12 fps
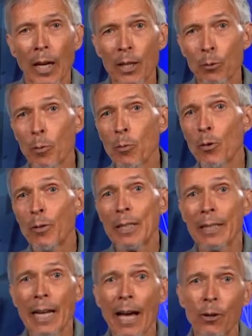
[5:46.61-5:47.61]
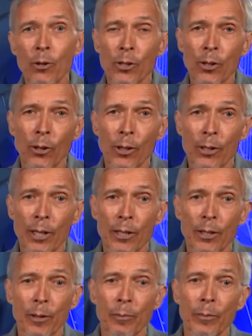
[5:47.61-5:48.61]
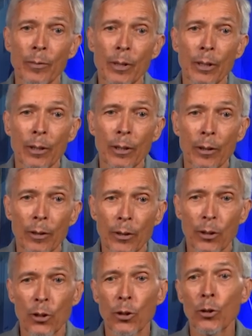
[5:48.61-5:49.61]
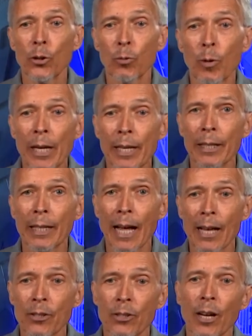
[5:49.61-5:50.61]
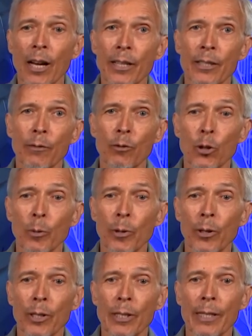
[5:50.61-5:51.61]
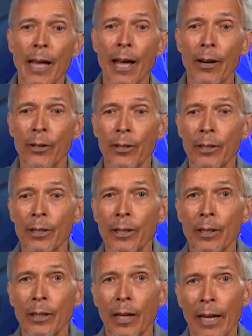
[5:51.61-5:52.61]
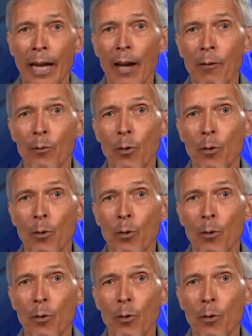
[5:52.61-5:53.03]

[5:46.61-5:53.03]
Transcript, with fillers: As we move into the outer solar system, the two twin gas giants of Jupiter and Saturn account